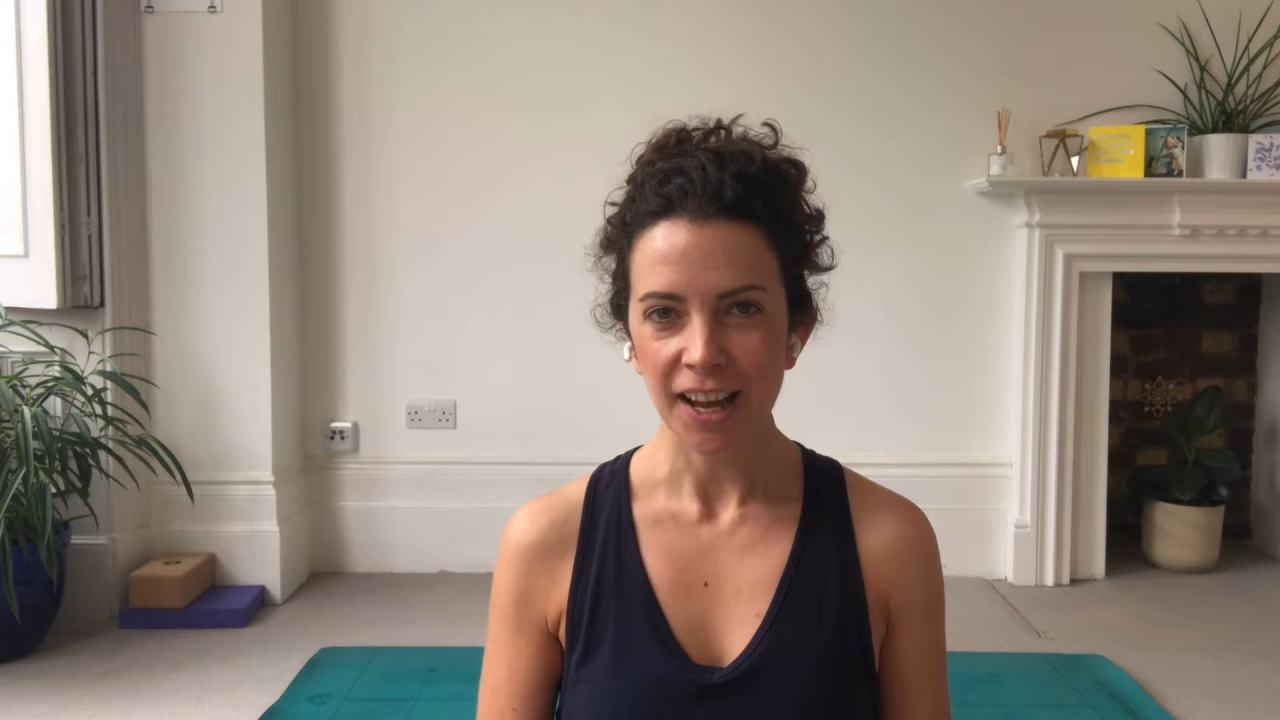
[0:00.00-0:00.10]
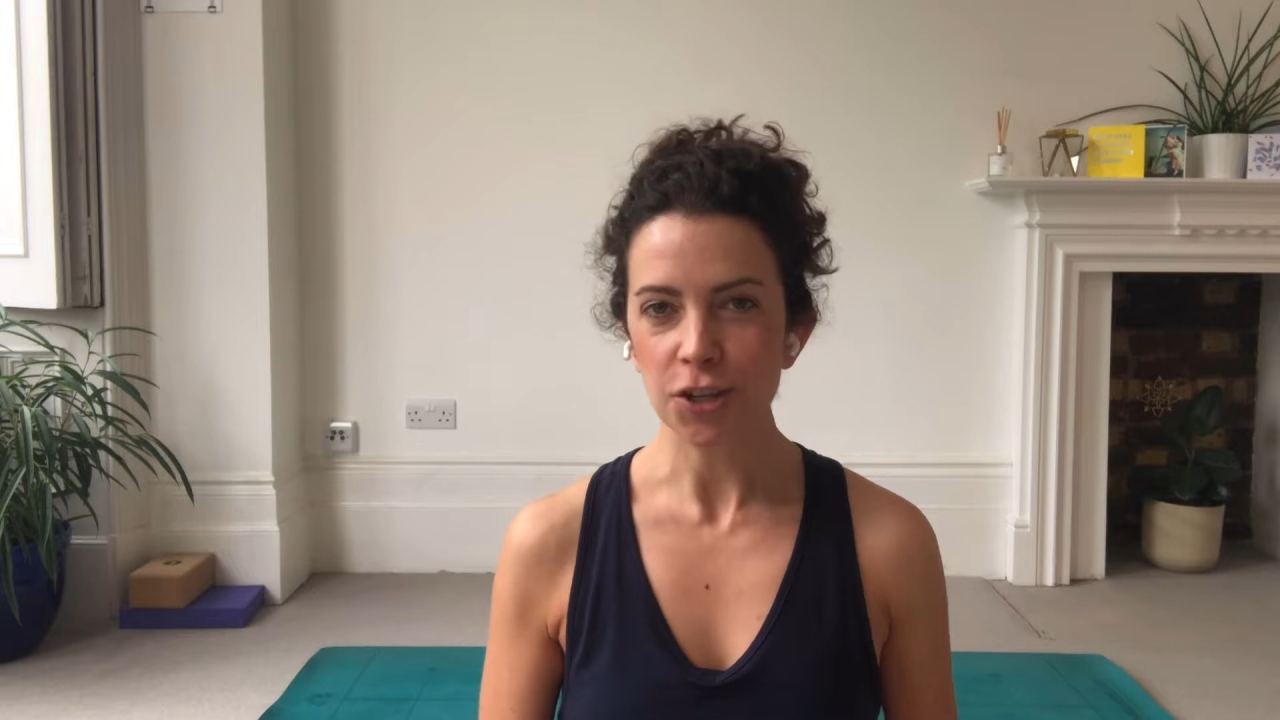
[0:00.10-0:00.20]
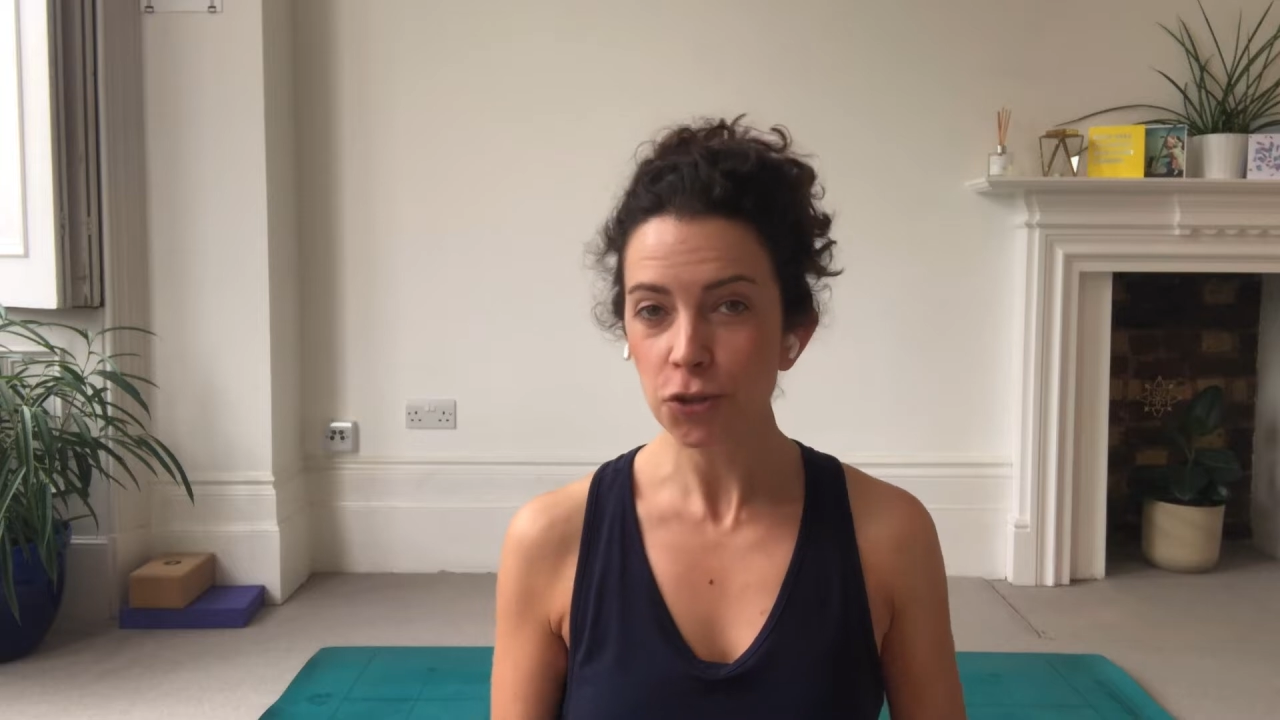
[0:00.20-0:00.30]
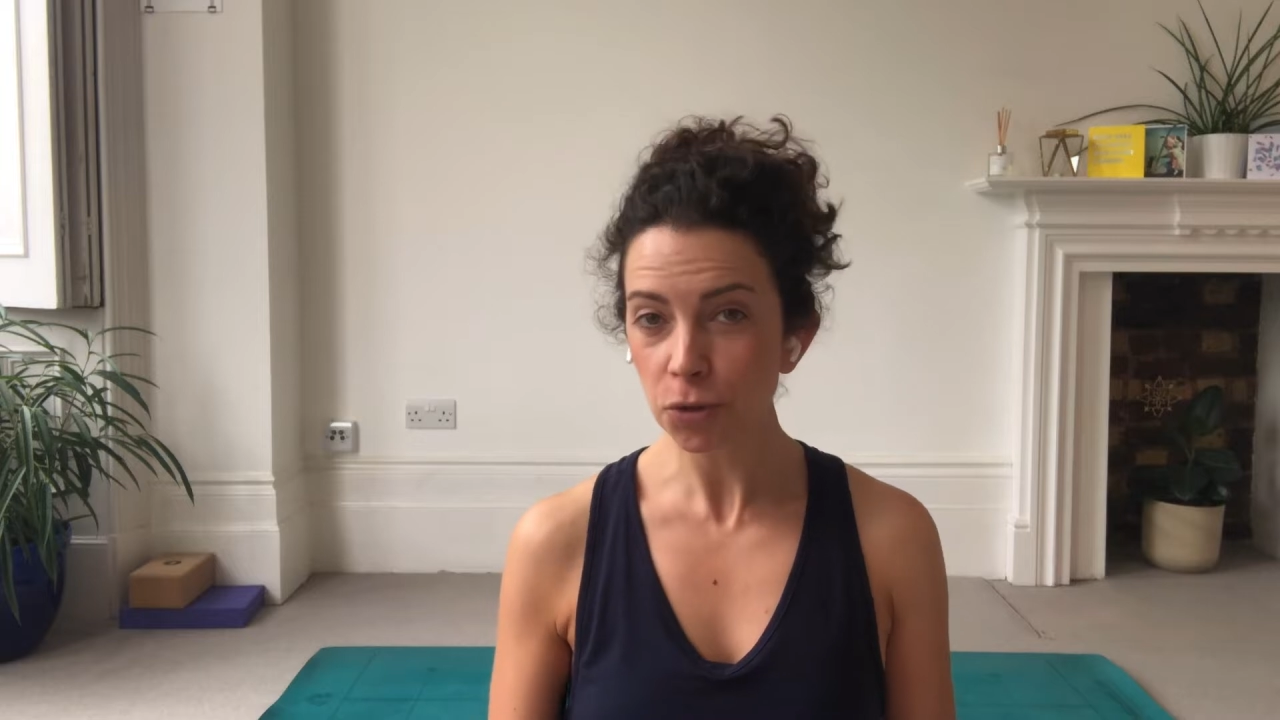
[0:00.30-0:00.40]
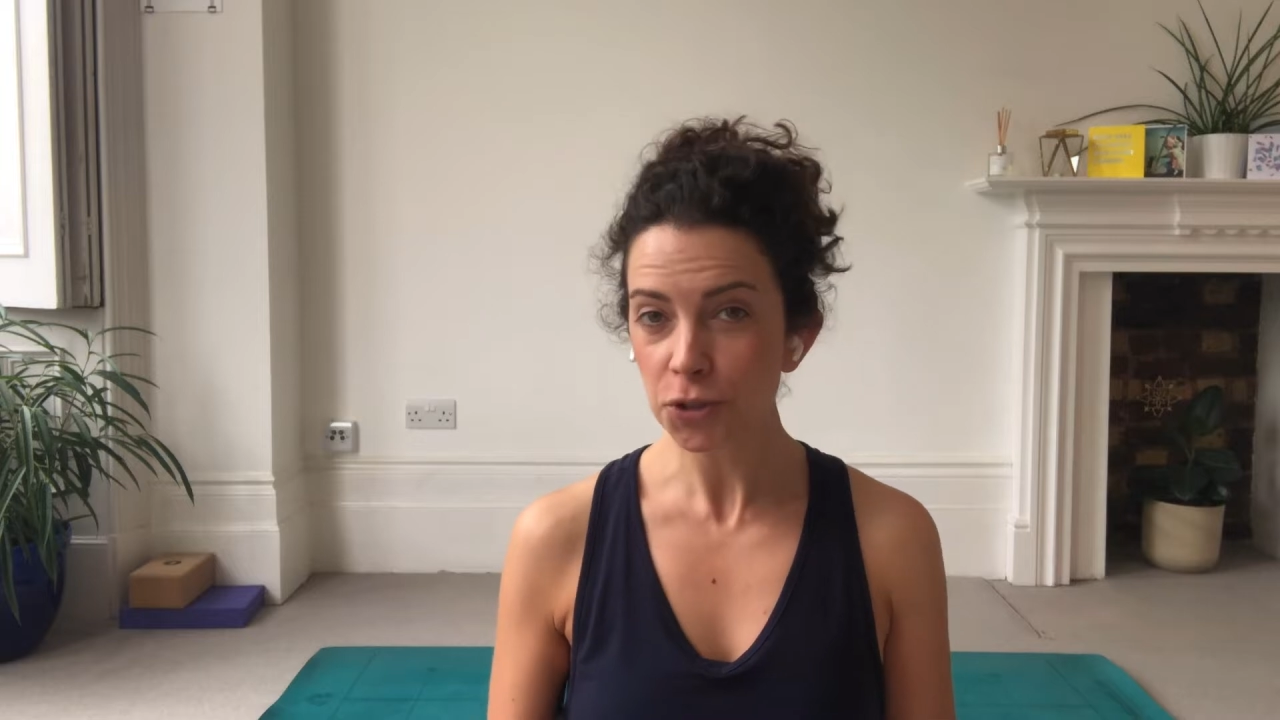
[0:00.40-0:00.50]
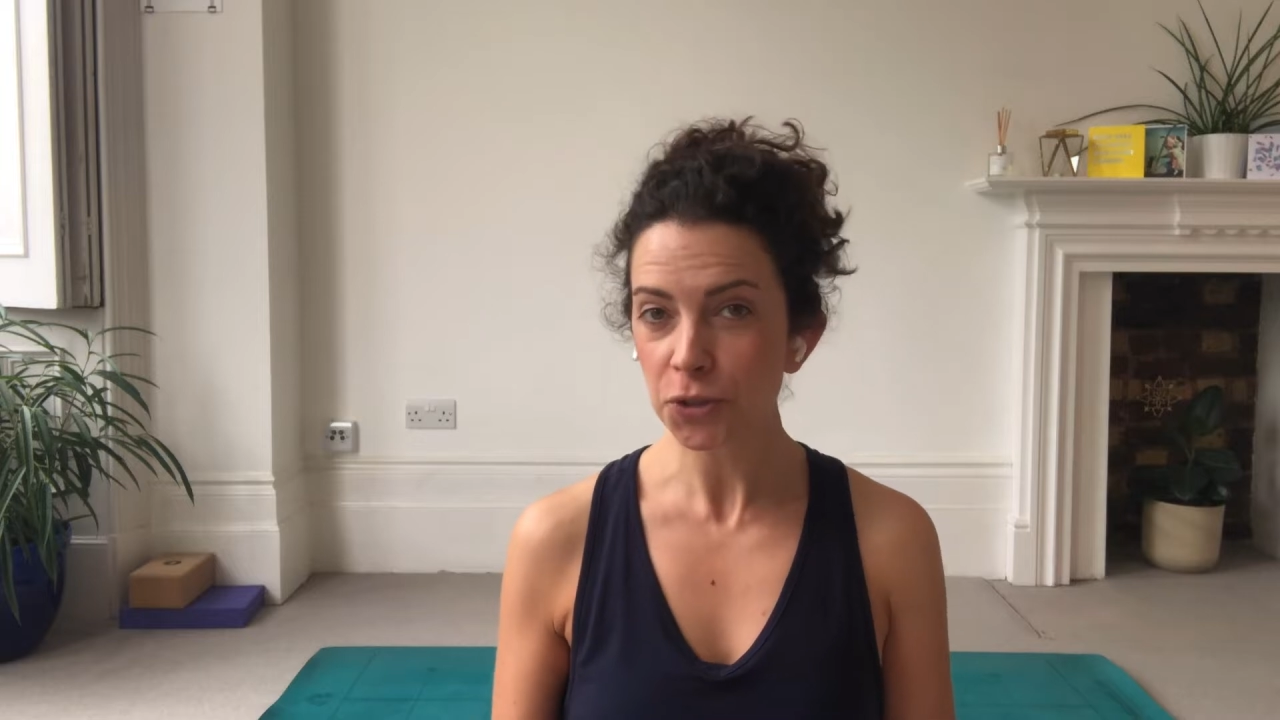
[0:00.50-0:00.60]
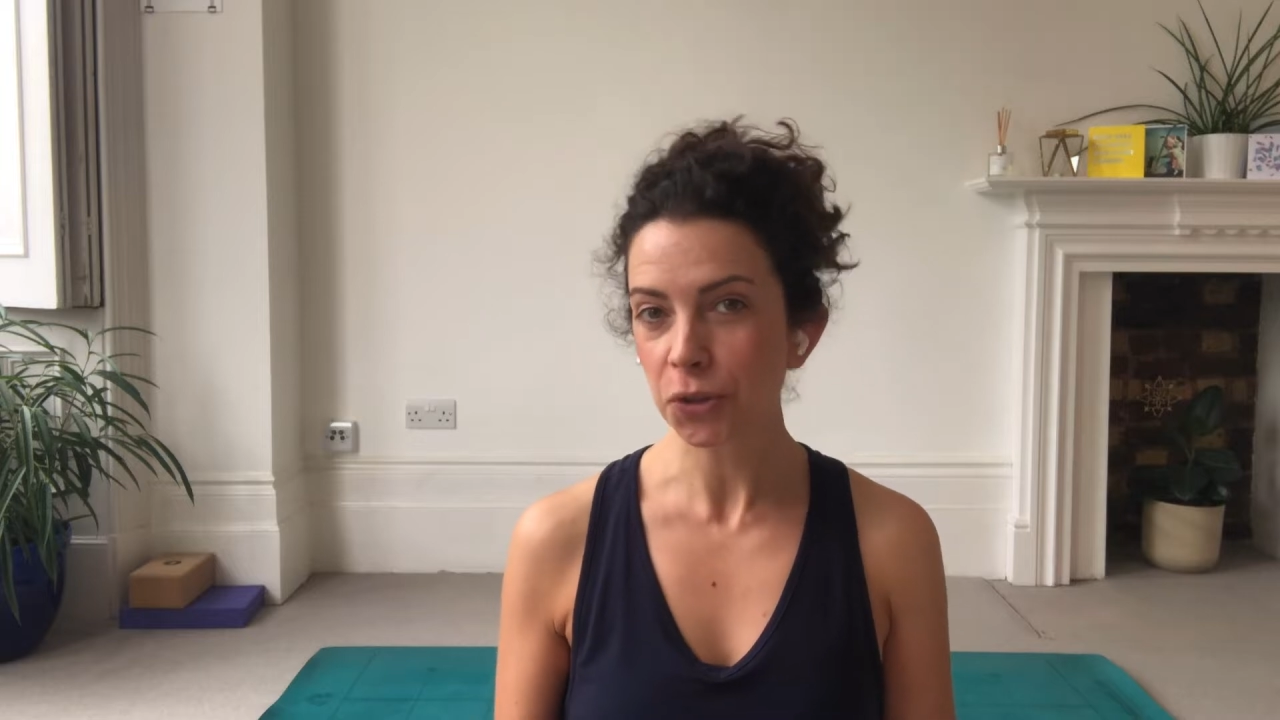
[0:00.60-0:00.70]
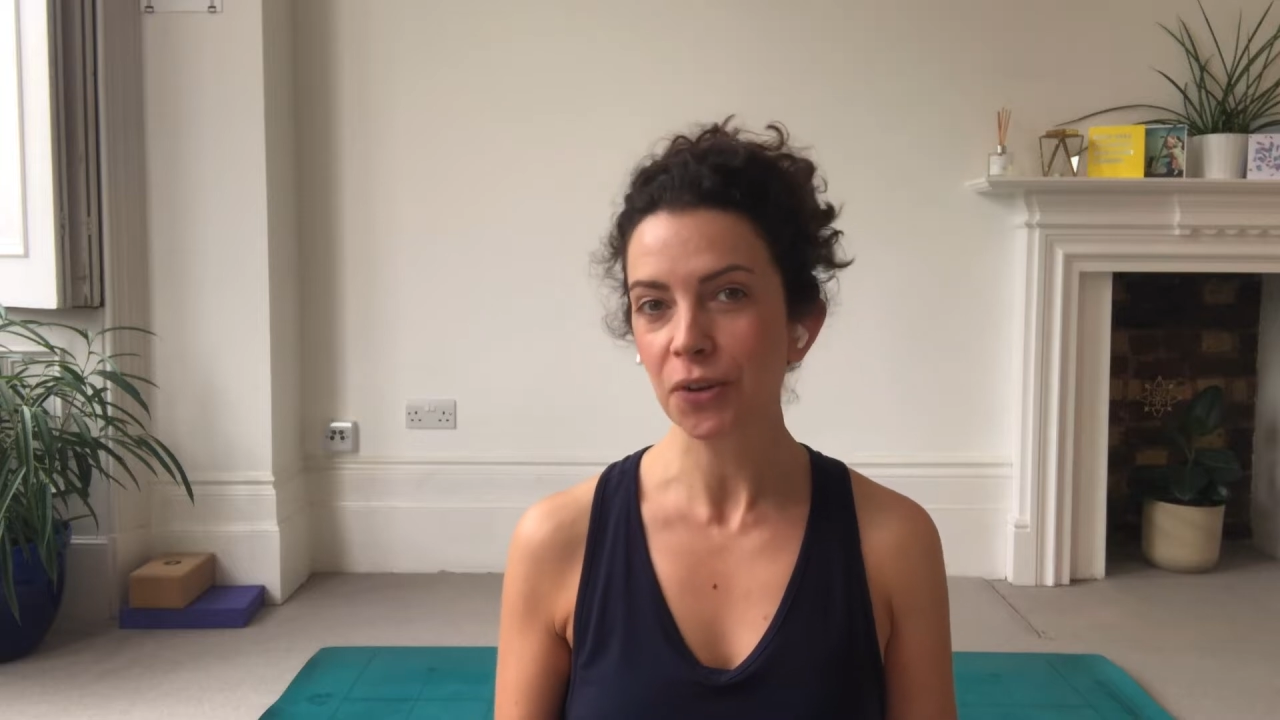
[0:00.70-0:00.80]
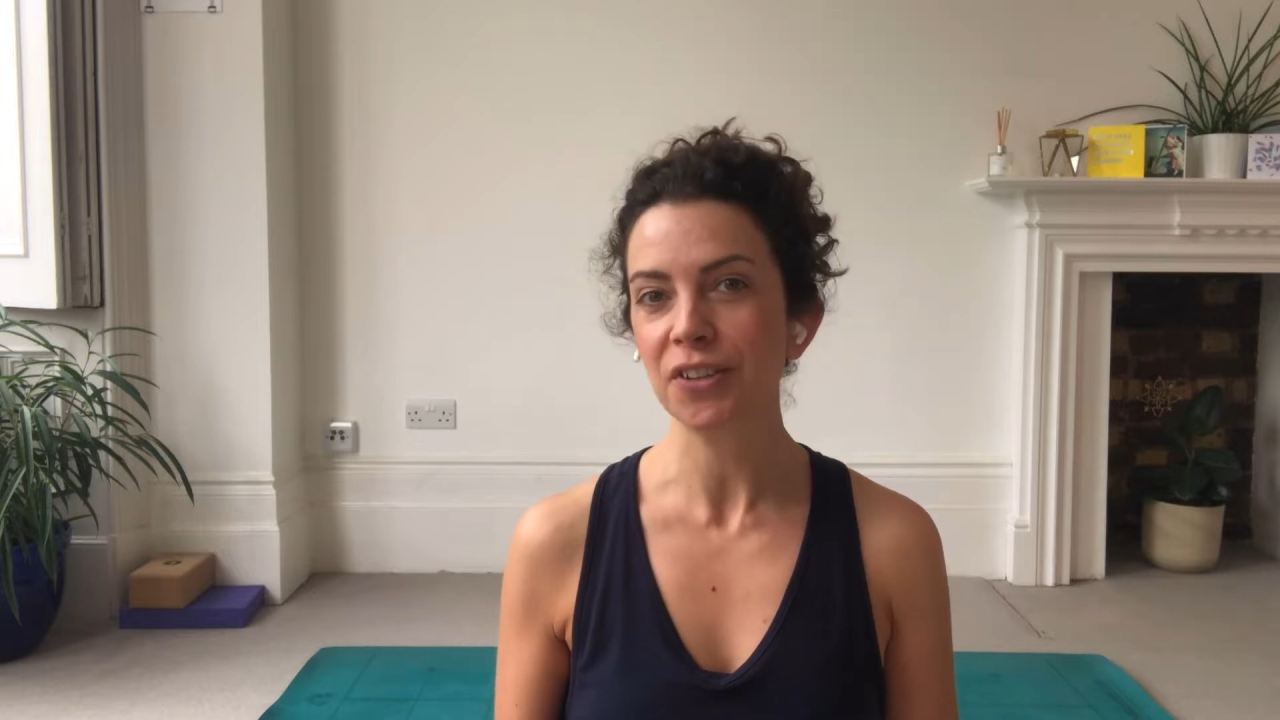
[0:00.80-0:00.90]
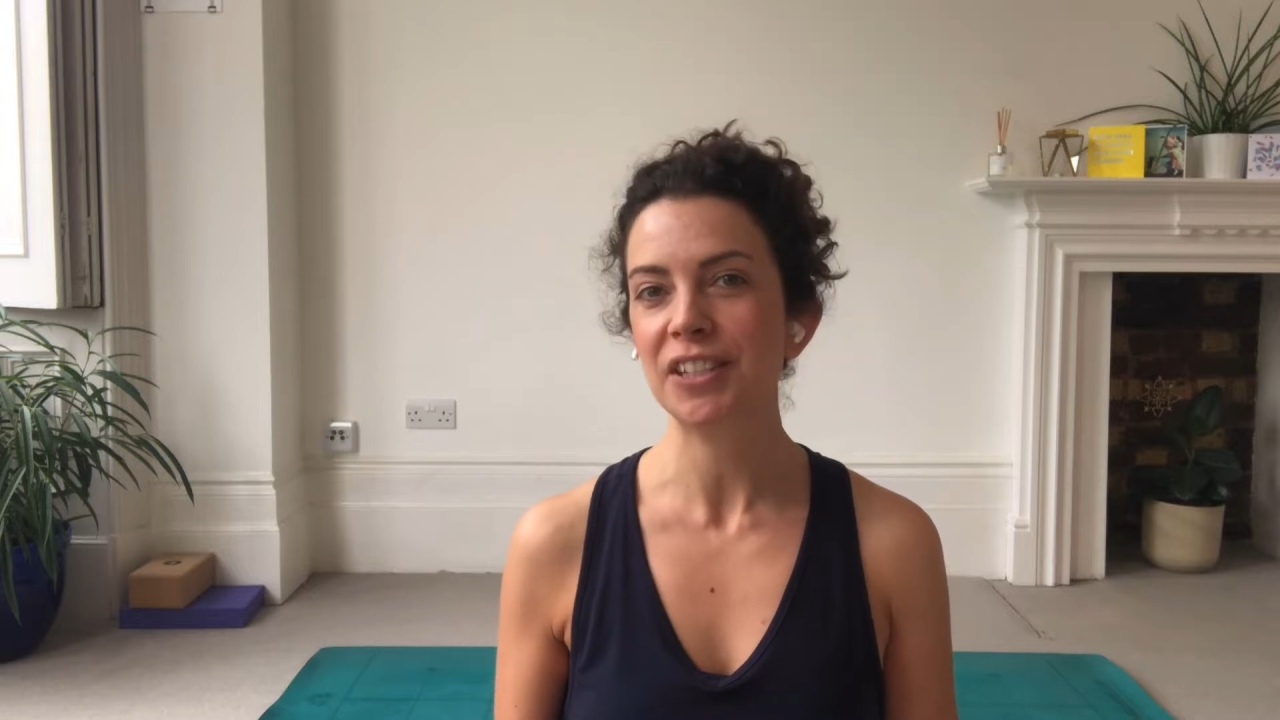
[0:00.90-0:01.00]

a short tutorial